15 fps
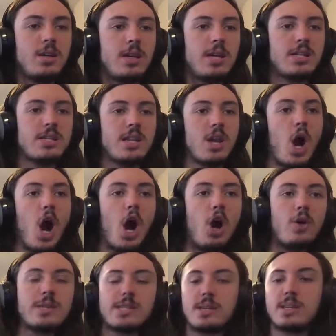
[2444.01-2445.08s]
Is it
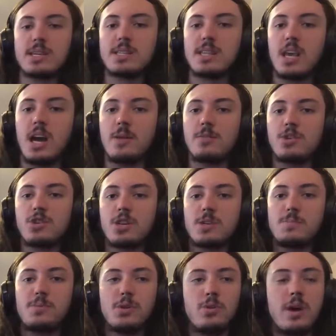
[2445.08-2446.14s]
because the
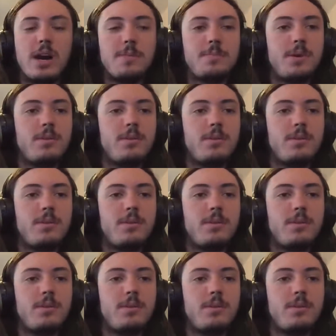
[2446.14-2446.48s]
Omnitrix blew up?